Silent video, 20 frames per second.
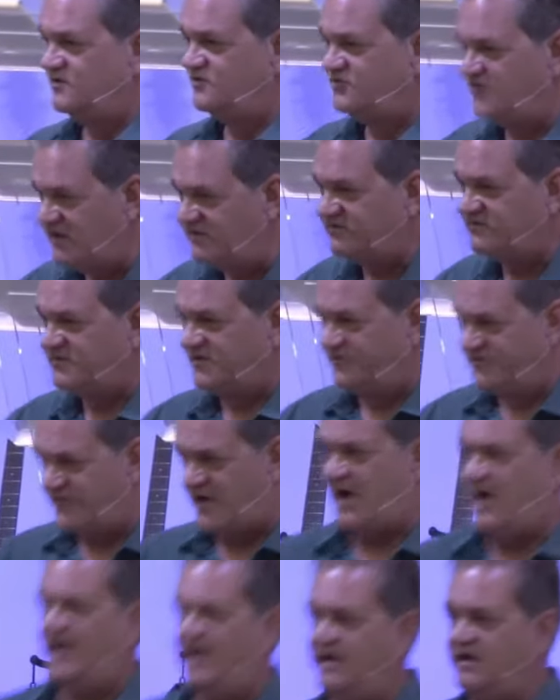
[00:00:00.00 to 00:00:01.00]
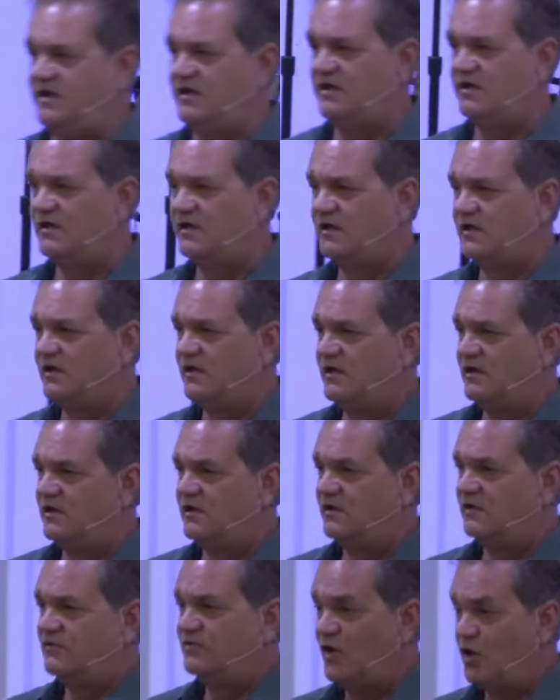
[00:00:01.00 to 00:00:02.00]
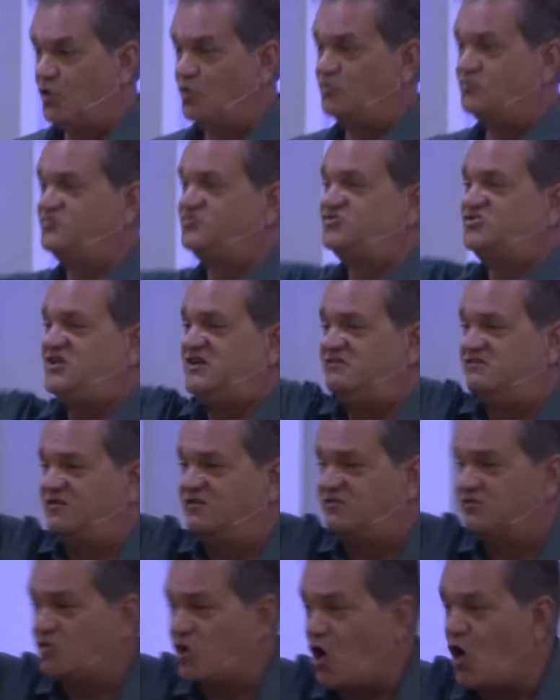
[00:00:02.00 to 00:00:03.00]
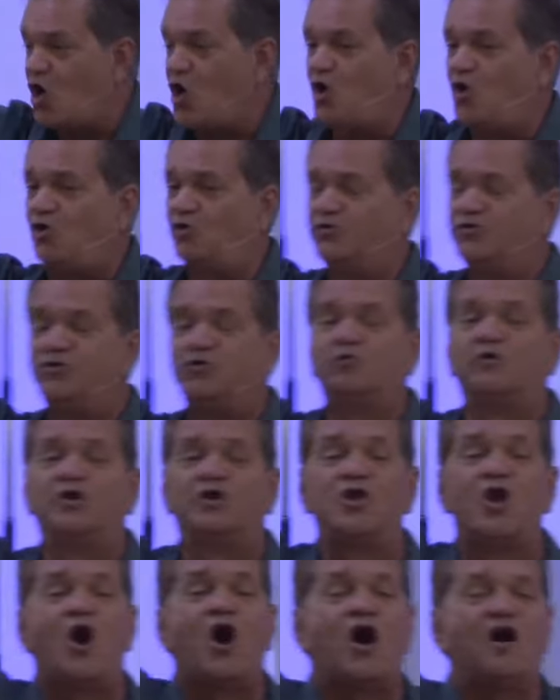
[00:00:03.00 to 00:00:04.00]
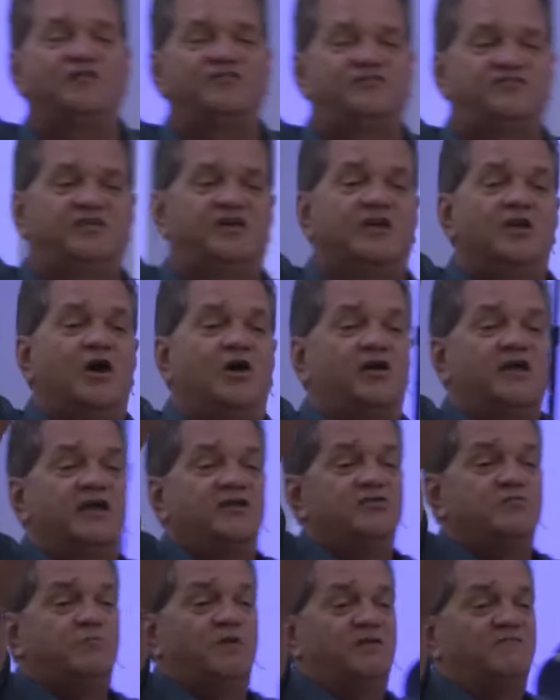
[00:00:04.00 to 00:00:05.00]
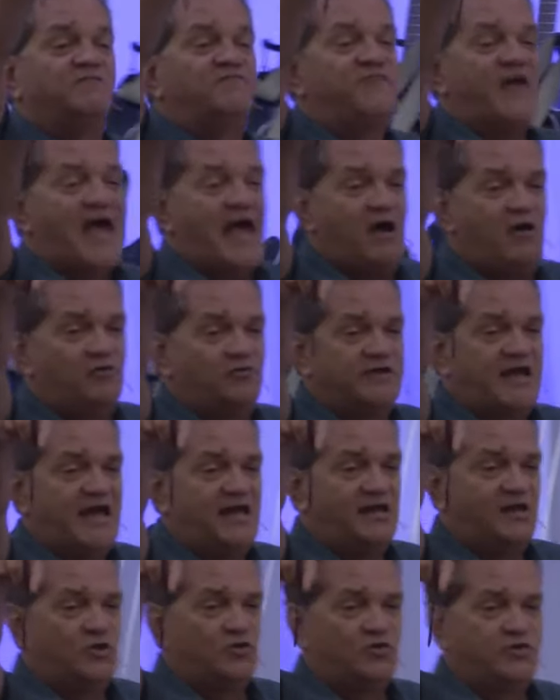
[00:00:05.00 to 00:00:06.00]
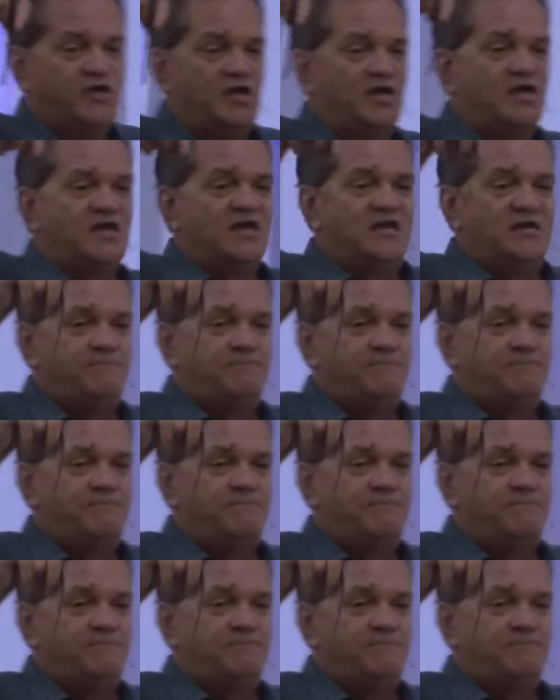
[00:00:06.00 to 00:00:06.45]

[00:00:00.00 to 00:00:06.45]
Justified. Those Jesus called, you were lost. Okay, you've been found, hallelujah.